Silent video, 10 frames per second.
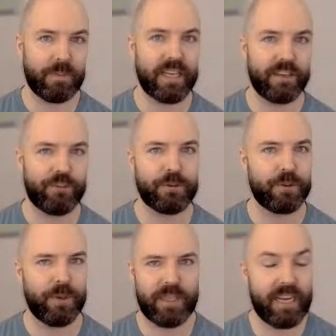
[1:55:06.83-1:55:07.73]
struggled
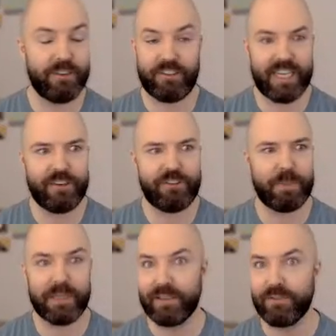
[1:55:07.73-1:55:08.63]
with. I just
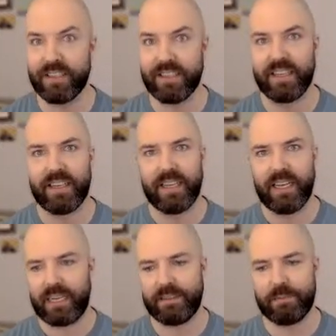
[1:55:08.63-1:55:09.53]
believed it.
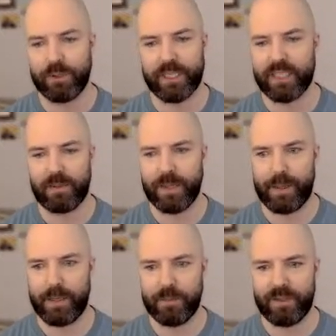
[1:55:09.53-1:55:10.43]
I didn't bring it up in
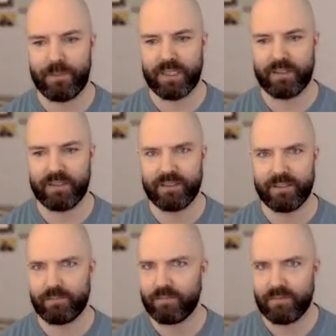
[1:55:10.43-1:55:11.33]
therapy because
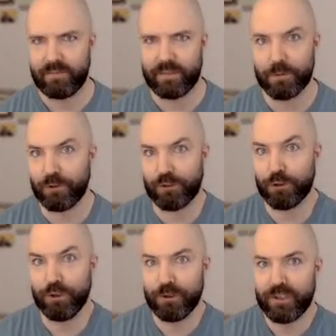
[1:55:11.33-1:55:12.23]
it was
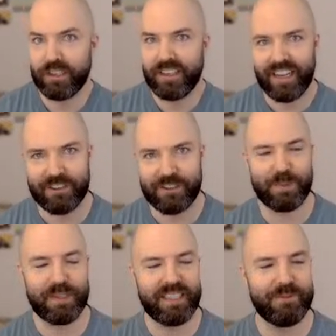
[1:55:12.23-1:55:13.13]
true. I just
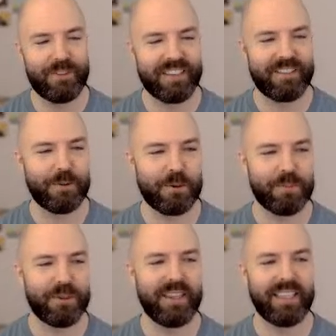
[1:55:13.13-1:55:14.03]
believed it so
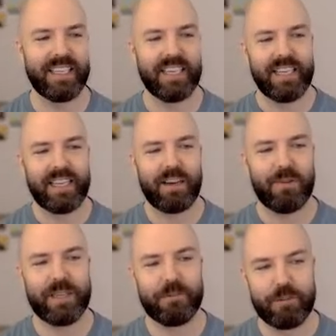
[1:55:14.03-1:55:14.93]
completely.
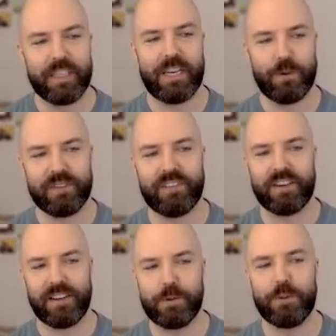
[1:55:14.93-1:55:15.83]
And it really helps to
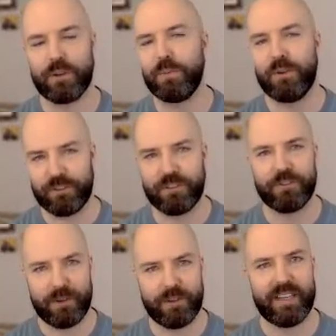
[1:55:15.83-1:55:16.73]
cut out the compulsions
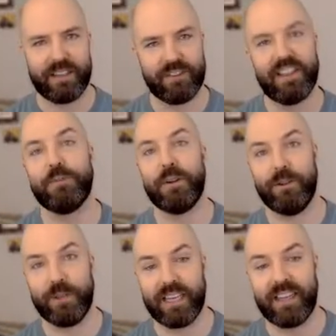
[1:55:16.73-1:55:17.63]
around that. So that's what I'd
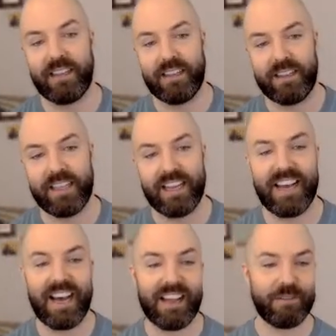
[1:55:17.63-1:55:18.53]
look at. Yeah,
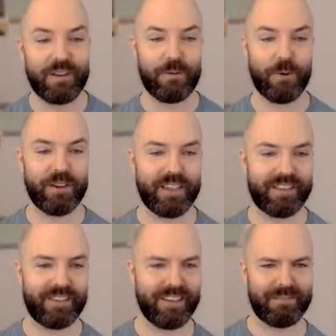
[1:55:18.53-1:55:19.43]
not whether it's like